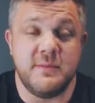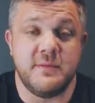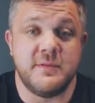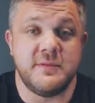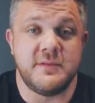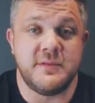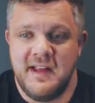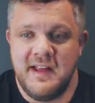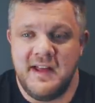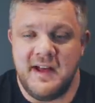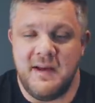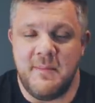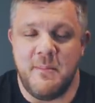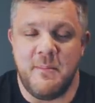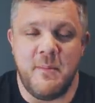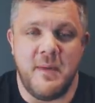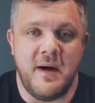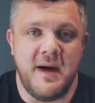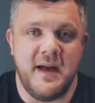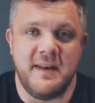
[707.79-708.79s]
was a
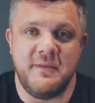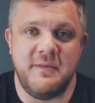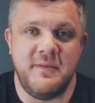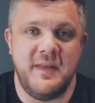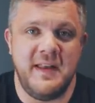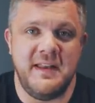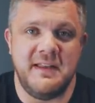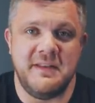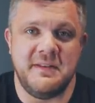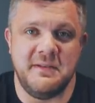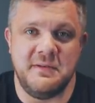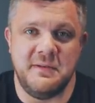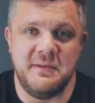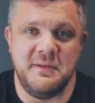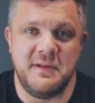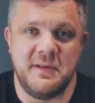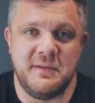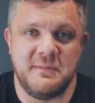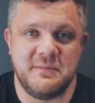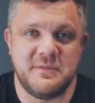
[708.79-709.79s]
mad event to
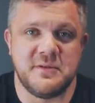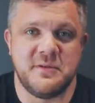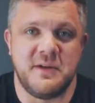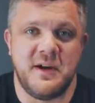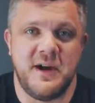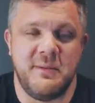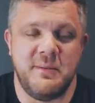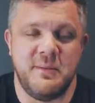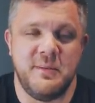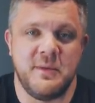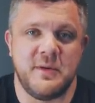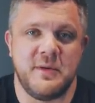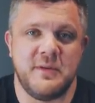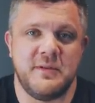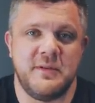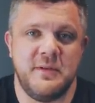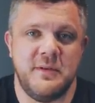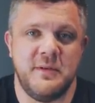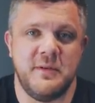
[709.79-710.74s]
do, and I'm so happy we got to do